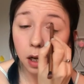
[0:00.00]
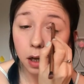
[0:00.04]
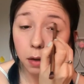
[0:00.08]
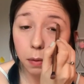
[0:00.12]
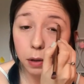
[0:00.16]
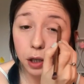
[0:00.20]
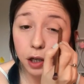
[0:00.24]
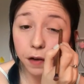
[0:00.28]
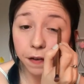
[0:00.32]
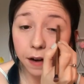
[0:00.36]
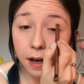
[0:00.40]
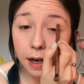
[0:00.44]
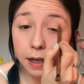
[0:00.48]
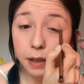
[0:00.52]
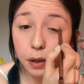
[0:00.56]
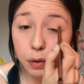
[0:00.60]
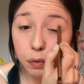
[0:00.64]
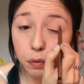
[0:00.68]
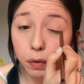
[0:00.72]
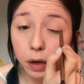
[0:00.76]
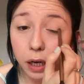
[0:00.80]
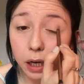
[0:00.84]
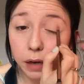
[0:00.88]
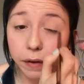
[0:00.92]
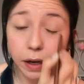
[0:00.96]
which I find is
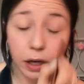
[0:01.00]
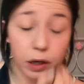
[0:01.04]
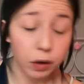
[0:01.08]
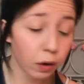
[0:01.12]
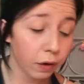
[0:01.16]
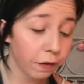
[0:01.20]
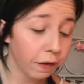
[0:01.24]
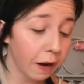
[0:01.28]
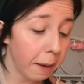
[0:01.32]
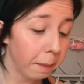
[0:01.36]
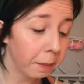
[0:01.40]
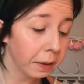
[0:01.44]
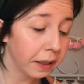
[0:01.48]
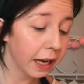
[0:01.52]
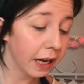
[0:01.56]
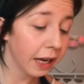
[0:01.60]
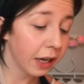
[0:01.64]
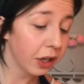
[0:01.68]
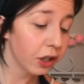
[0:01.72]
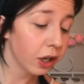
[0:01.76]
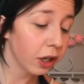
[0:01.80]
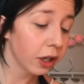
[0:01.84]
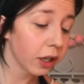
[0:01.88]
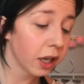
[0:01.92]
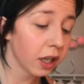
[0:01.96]
really, really good for
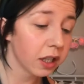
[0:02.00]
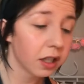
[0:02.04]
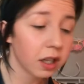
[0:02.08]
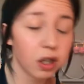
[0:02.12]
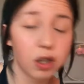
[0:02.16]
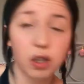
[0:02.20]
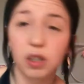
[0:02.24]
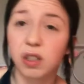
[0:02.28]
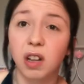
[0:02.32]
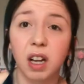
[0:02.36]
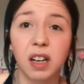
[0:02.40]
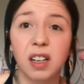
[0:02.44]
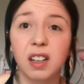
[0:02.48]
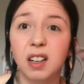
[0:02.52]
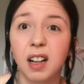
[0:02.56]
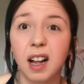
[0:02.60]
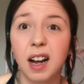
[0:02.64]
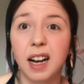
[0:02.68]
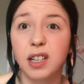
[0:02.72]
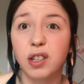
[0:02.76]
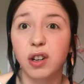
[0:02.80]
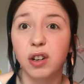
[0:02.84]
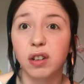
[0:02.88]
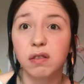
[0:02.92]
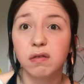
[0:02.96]
application because they just like
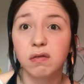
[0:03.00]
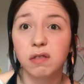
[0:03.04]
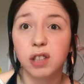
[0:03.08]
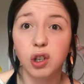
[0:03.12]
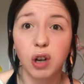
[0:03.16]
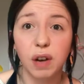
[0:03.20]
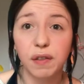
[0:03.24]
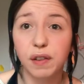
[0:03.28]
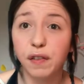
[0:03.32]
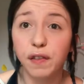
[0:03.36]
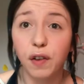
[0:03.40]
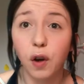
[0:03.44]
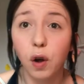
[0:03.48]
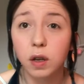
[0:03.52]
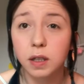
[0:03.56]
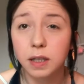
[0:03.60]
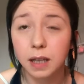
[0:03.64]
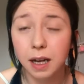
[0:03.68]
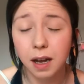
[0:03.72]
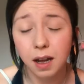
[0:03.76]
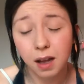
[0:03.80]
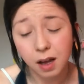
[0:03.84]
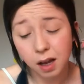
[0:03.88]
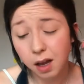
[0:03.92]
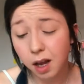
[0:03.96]
glide on. You don't have to force
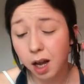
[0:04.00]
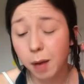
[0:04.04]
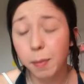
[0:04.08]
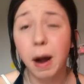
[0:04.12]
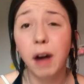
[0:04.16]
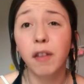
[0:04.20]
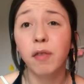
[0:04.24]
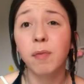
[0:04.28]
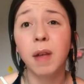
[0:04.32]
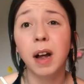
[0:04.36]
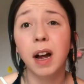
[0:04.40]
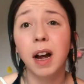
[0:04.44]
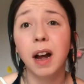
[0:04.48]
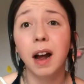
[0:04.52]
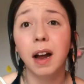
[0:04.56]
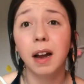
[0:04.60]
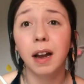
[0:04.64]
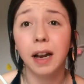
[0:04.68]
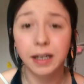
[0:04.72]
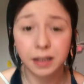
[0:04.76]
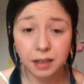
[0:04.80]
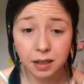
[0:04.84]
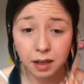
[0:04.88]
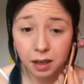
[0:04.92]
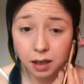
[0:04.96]
it. Apart from that
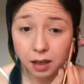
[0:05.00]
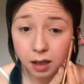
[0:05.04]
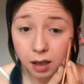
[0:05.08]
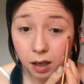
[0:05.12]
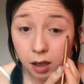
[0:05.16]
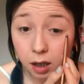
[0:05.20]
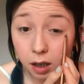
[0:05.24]
highlighter,